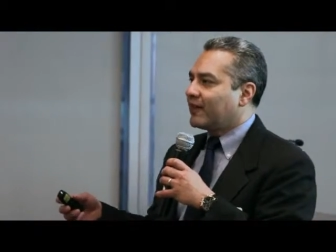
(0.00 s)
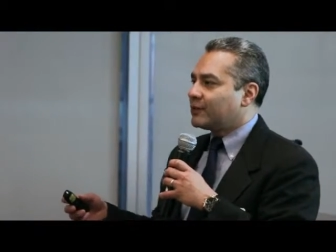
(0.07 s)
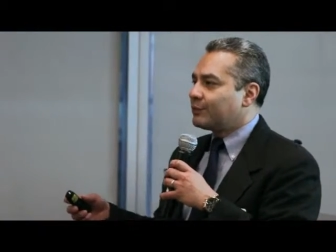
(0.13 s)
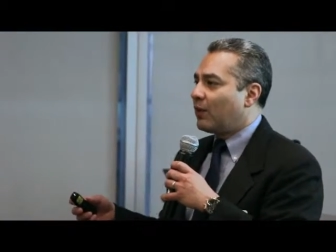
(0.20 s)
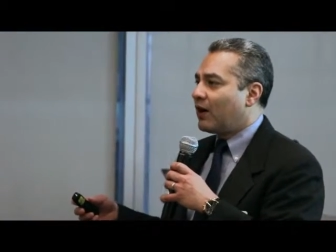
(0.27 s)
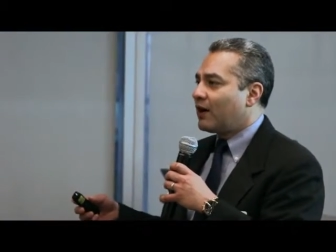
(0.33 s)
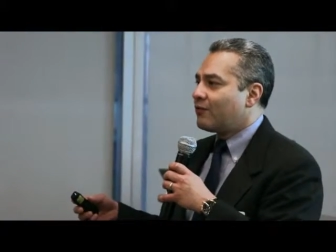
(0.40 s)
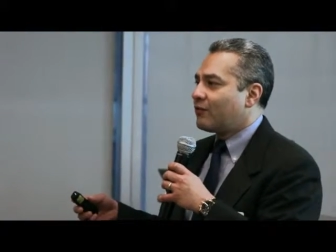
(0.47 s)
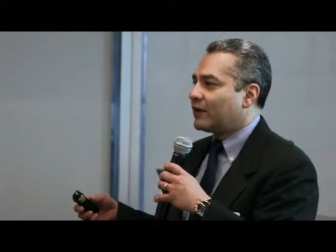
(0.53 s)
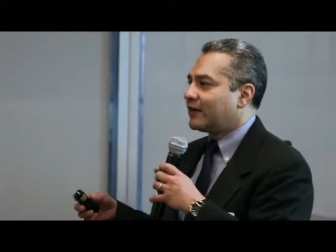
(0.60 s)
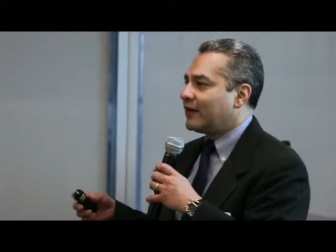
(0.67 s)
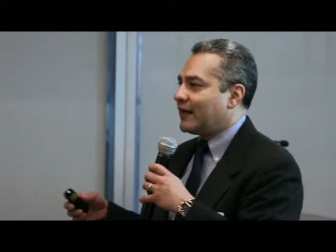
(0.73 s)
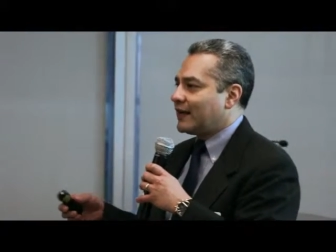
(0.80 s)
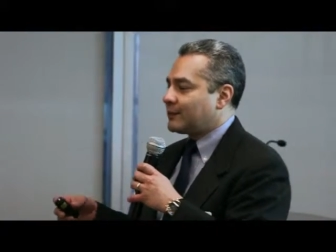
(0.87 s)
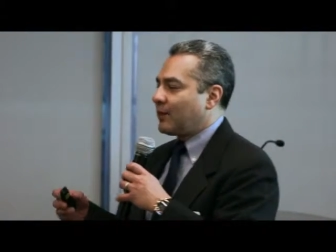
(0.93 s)
as part
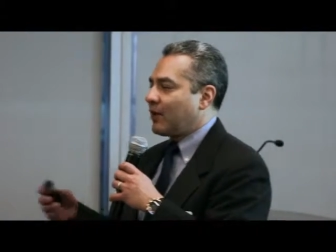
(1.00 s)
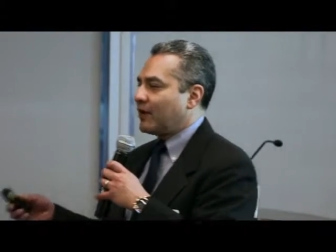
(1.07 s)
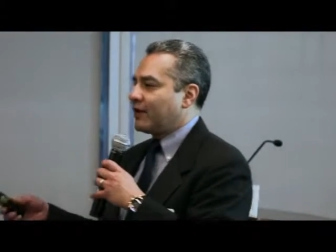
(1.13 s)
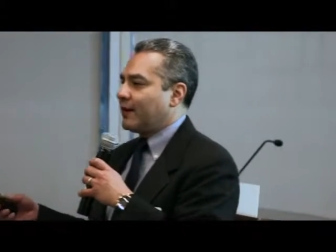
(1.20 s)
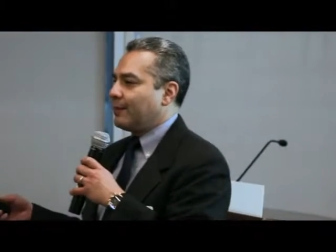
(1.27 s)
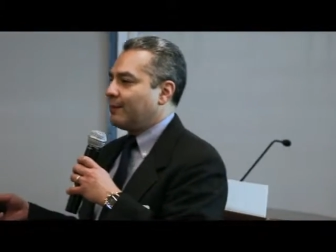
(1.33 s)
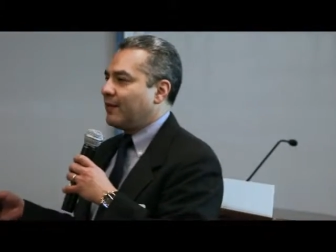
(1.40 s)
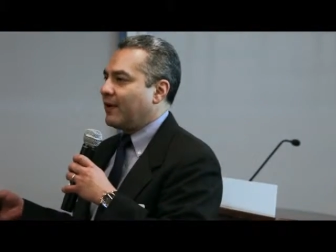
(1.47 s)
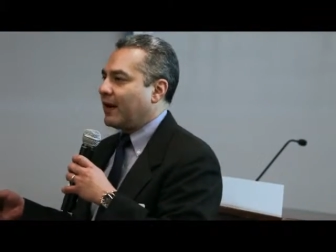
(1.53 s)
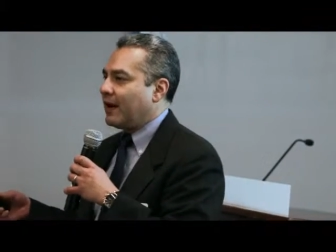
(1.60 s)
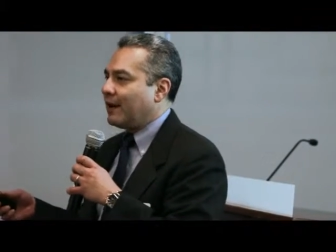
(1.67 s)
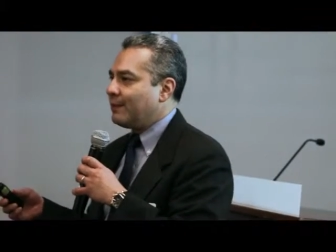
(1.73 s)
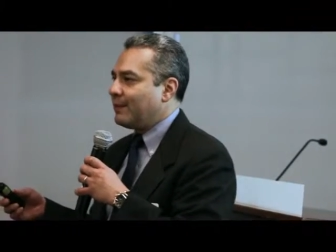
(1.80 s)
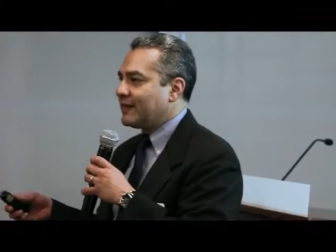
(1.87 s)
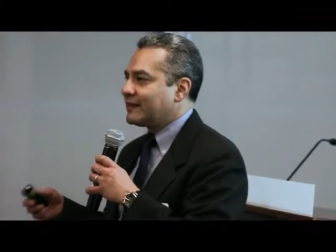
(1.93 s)
of their
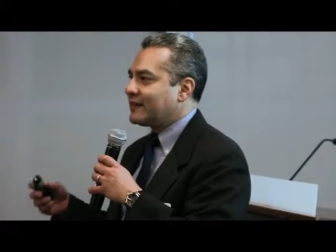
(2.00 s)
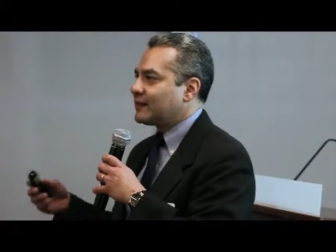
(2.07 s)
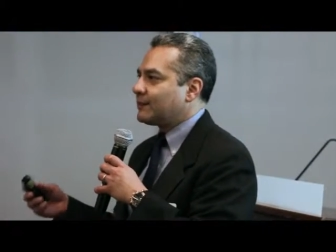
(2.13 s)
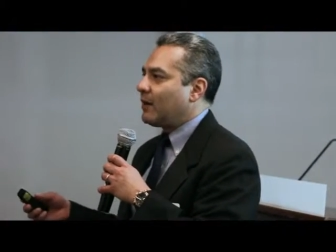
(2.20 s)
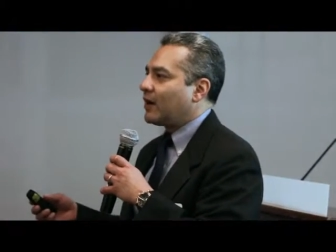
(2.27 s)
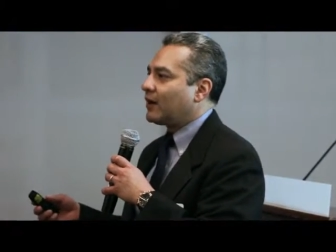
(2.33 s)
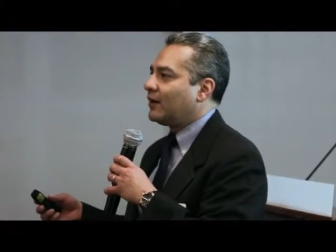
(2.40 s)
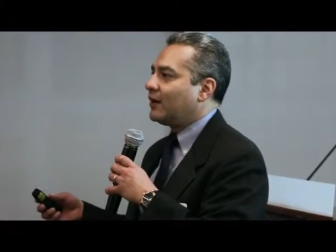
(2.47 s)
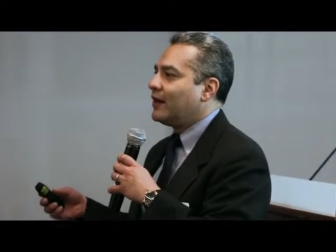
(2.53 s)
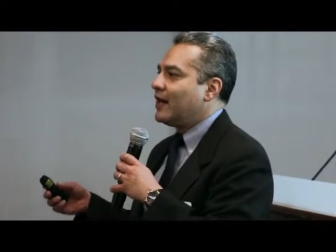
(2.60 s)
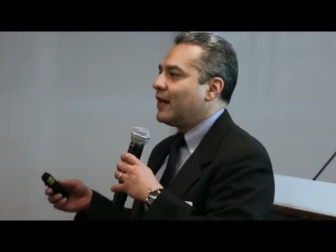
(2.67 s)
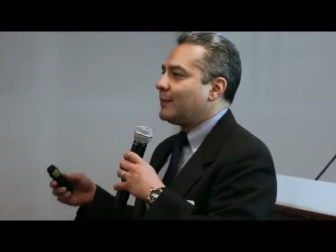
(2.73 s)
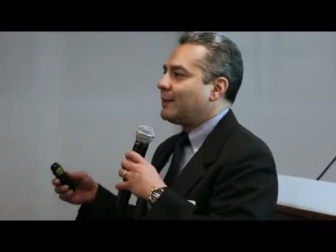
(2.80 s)
business model,